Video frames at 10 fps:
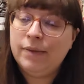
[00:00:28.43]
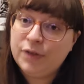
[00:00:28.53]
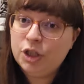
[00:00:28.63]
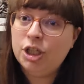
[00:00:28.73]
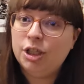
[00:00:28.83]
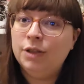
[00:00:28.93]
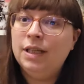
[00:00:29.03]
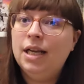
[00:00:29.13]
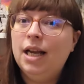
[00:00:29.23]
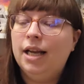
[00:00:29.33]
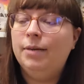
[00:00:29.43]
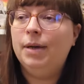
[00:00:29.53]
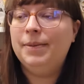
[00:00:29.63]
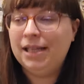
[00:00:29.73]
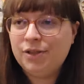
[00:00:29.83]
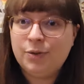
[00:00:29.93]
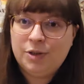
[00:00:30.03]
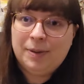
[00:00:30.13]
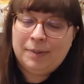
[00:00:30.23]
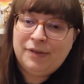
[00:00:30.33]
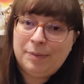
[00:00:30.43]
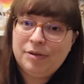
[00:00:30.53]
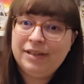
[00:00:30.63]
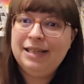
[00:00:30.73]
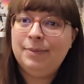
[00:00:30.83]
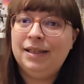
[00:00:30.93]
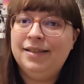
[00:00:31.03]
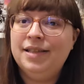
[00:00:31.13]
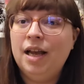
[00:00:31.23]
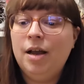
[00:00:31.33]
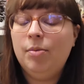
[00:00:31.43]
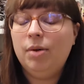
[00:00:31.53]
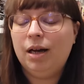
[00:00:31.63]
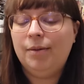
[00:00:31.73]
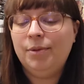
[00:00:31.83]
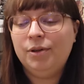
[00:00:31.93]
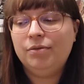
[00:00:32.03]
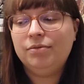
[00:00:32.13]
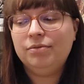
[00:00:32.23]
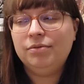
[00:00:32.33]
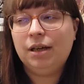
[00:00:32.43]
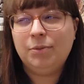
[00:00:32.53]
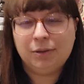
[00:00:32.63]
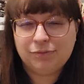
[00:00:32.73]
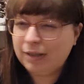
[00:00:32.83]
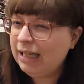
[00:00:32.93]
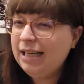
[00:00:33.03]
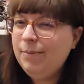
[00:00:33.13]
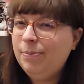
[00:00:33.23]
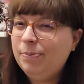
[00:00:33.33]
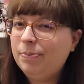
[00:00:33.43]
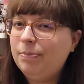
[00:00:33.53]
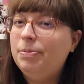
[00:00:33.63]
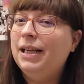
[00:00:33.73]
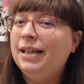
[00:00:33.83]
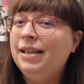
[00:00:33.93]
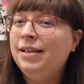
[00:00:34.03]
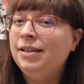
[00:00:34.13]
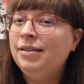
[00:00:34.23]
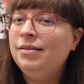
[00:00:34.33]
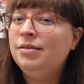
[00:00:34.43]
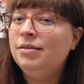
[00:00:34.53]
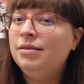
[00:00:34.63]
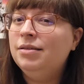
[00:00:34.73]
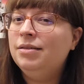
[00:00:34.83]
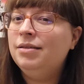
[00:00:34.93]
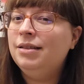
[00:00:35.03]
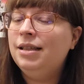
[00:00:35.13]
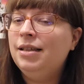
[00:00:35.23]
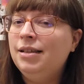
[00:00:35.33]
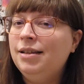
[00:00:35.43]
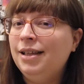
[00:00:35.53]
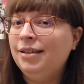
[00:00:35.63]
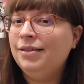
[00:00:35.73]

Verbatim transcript: and for two, um, I'm here to talk to you about my February reading plans. I'm not, I'm not really planning anything.